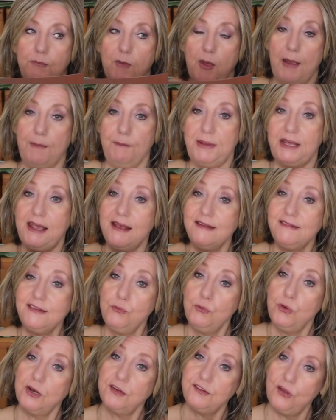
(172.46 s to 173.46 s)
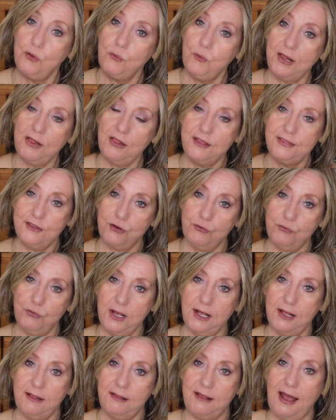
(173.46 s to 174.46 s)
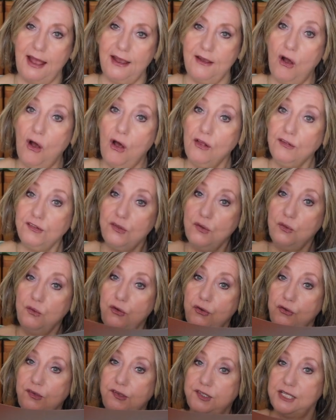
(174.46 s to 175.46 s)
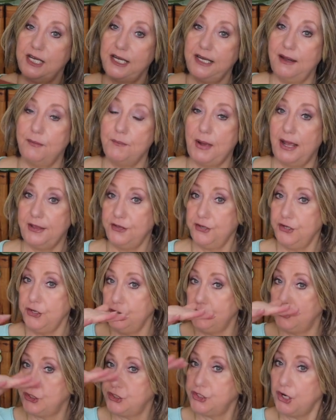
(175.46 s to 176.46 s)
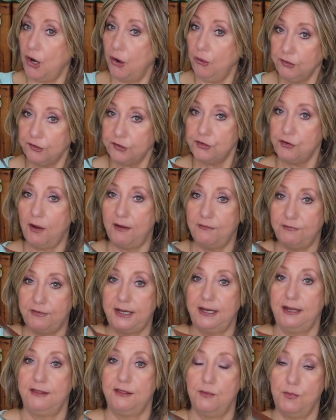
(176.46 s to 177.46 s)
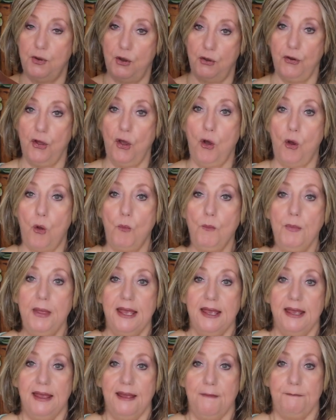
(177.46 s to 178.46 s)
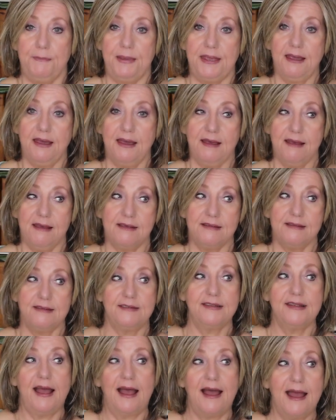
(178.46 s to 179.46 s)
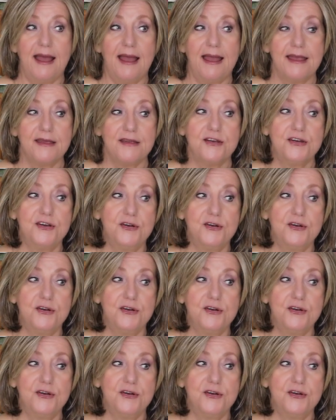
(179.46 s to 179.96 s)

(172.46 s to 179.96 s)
And because it worked so well on the grill, I also used it in my huge toaster oven in the motorhome because I